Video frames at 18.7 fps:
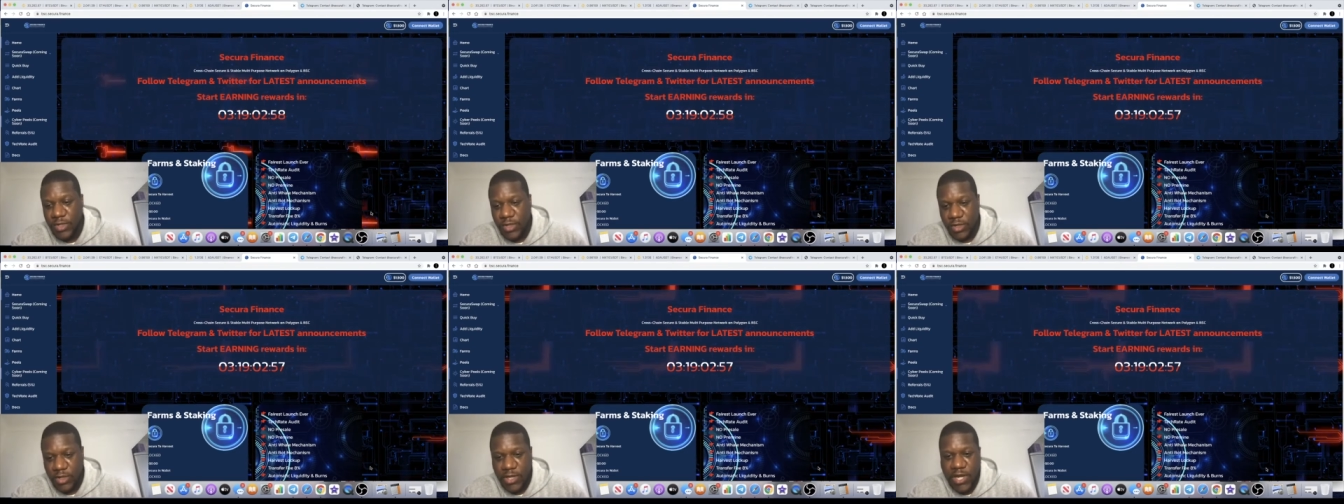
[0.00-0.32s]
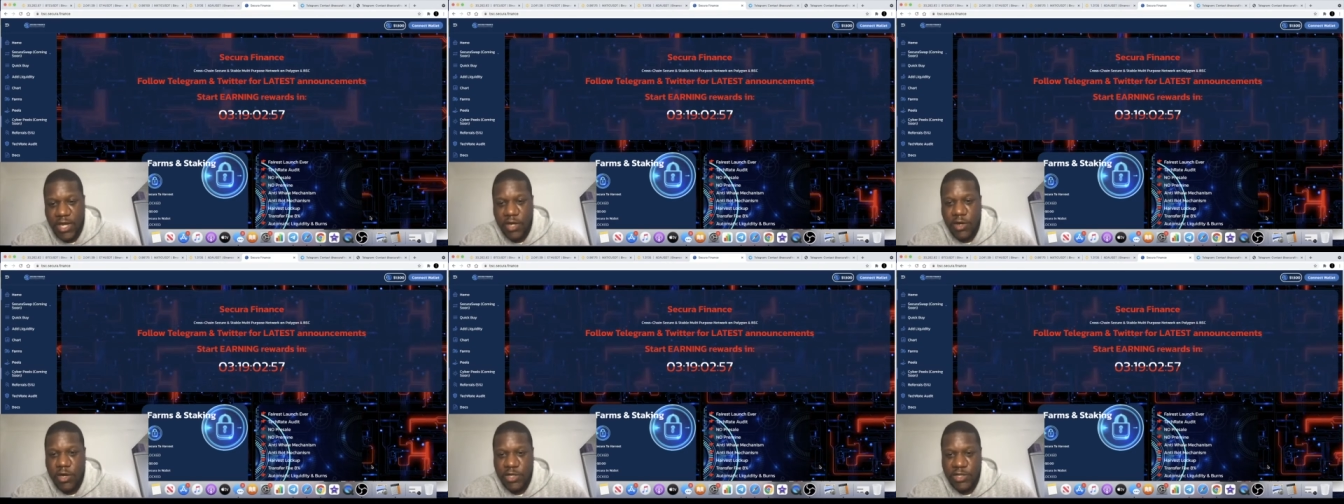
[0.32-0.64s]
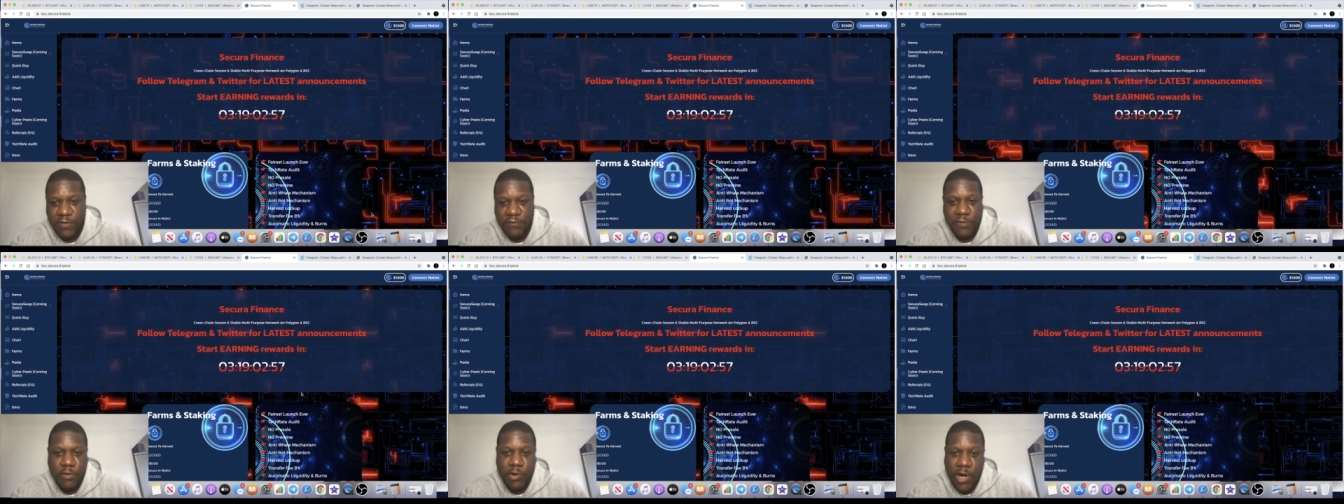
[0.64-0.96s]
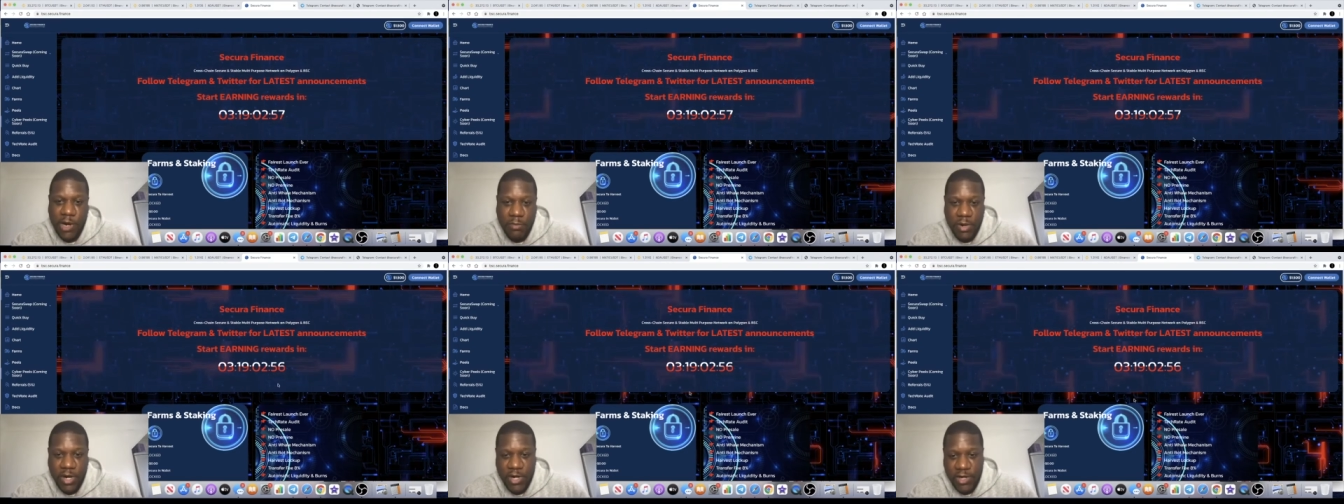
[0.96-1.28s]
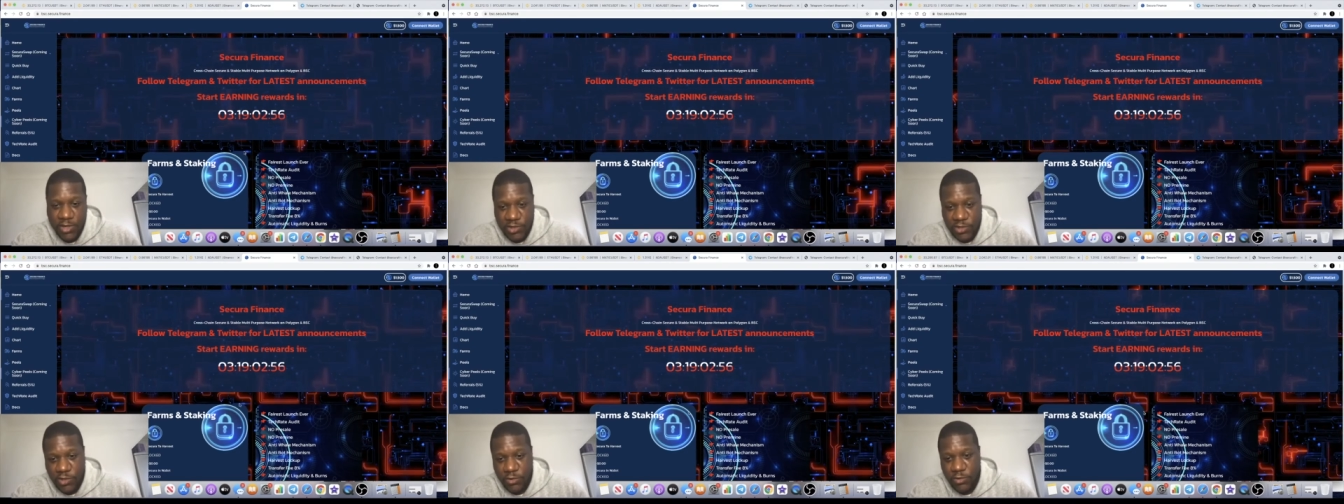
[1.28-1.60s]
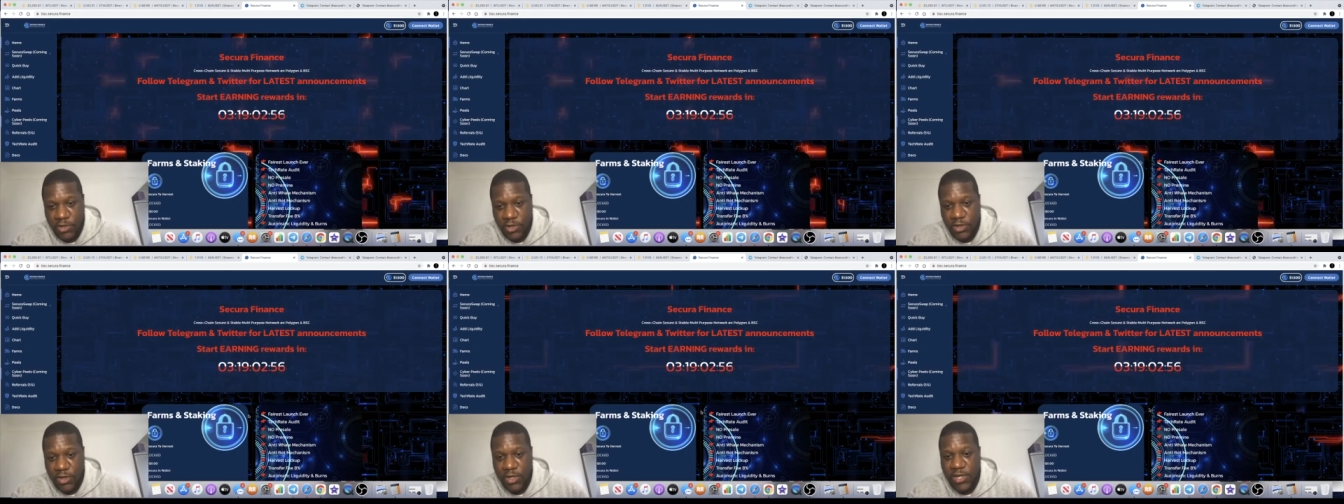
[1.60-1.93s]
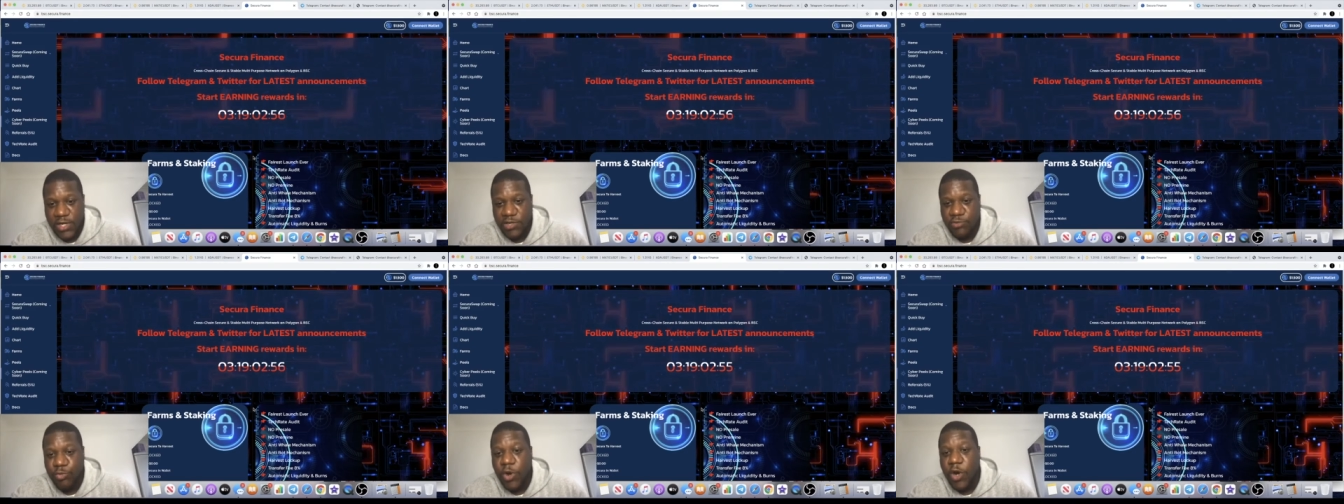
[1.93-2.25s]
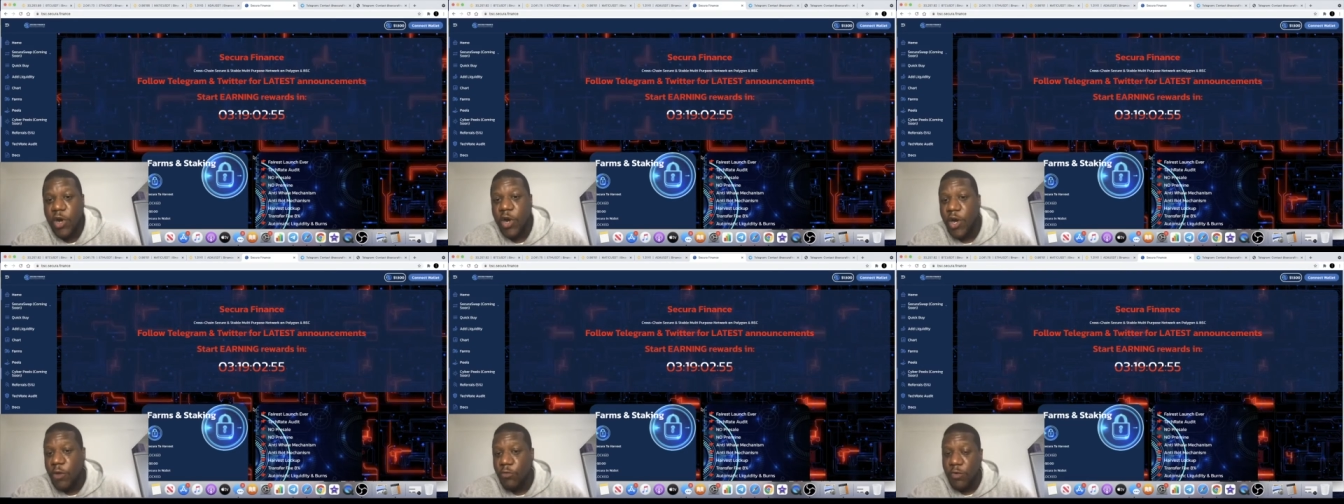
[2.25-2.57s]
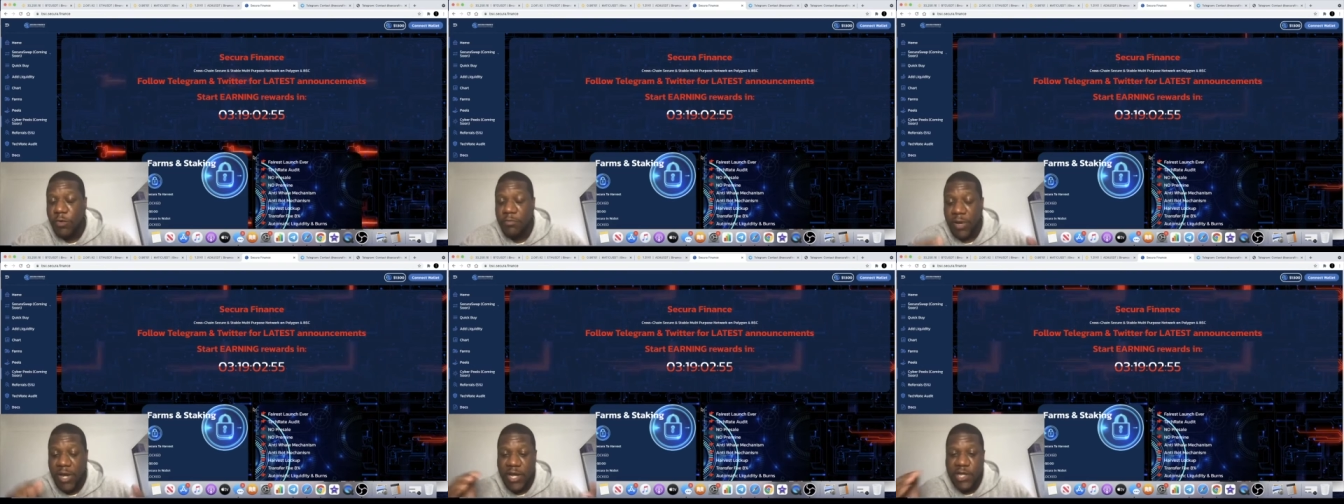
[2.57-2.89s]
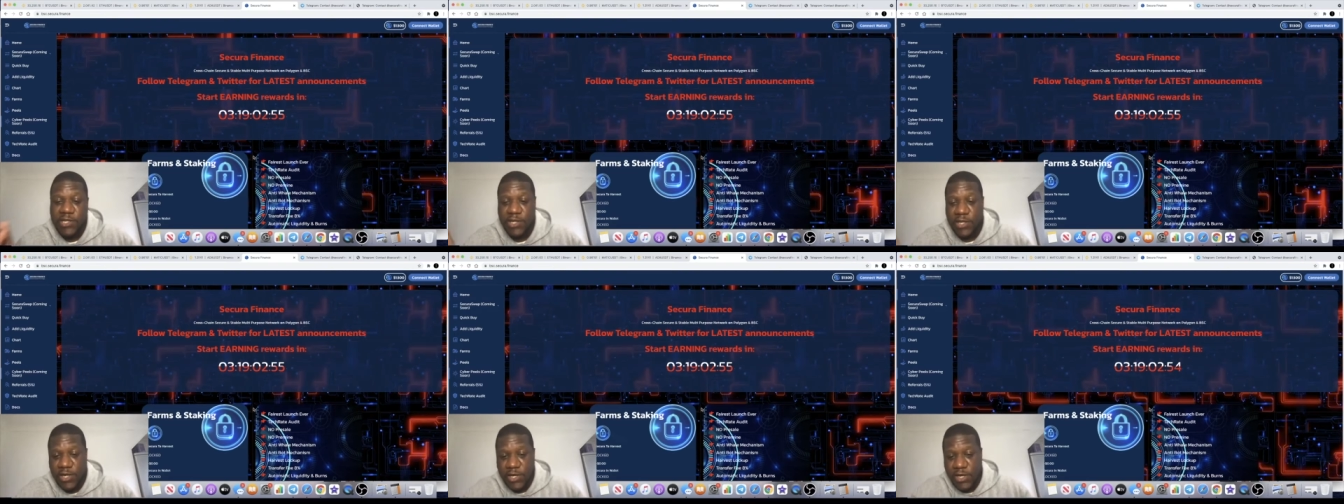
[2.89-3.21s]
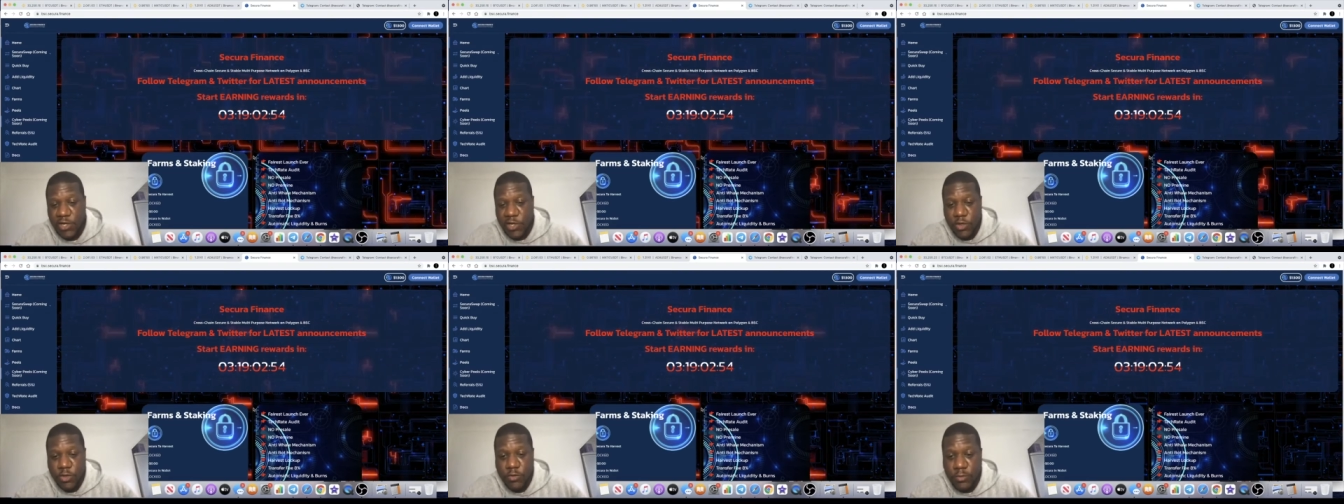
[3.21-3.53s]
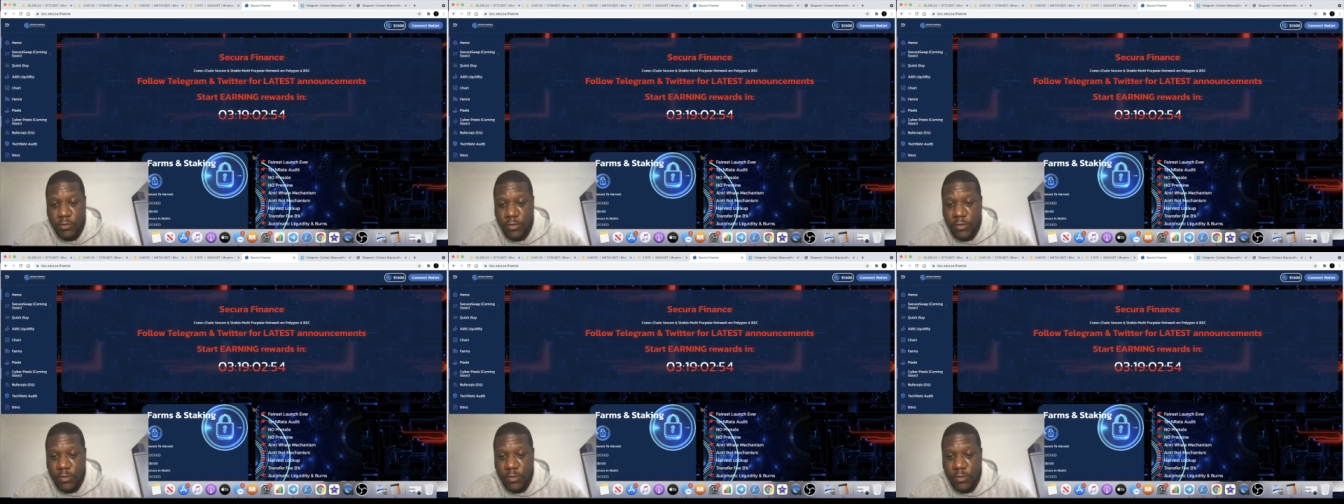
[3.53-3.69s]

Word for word: okay guys if you are buying a token like this what i would personally do